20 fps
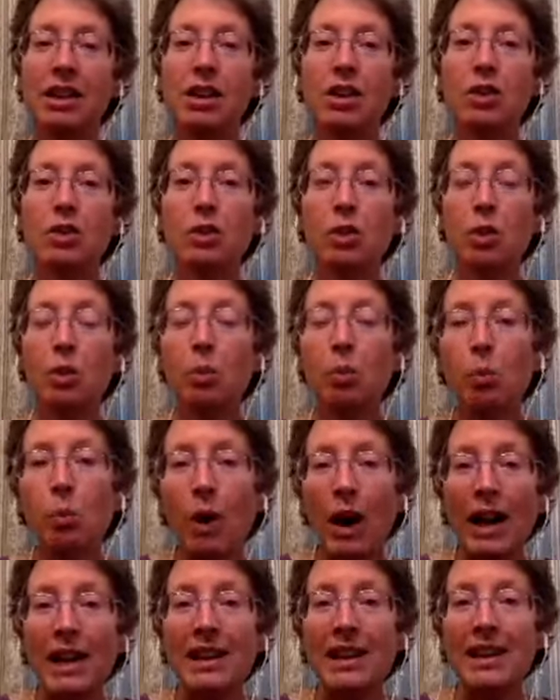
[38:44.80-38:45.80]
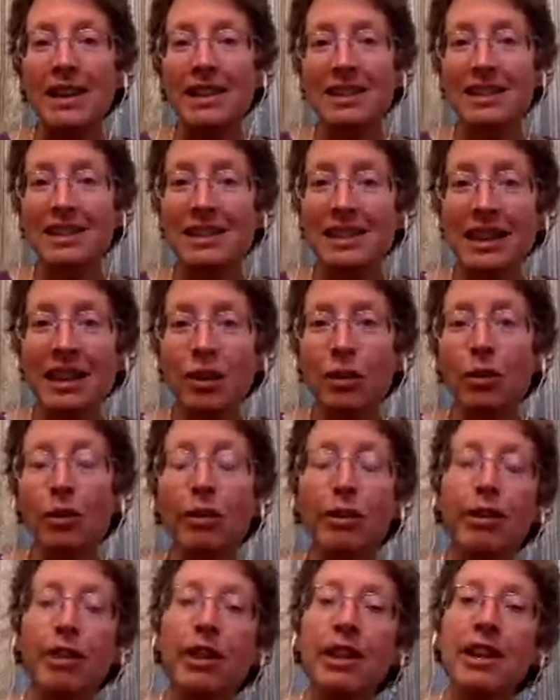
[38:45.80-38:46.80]
So the one single
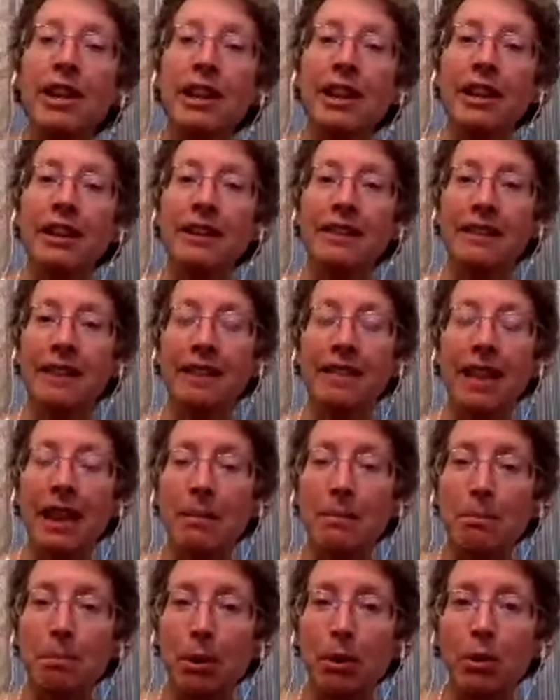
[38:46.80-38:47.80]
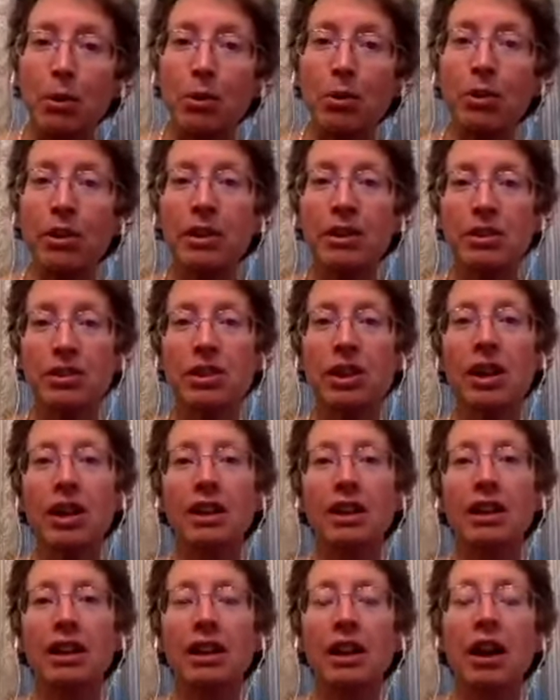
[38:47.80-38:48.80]
thing that they both
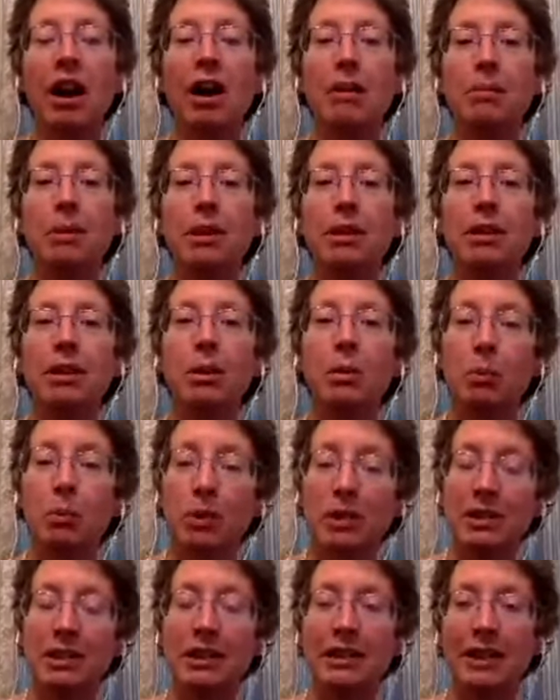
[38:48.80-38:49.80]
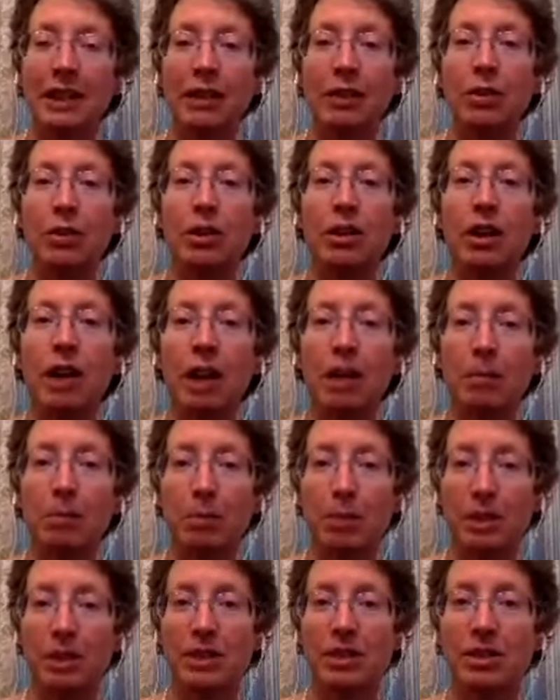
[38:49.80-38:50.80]
shared in common was that they could not
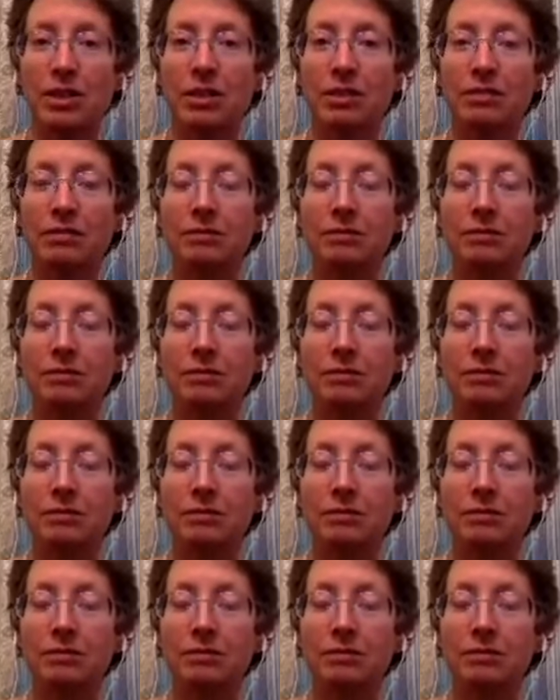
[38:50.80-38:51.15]
bridge.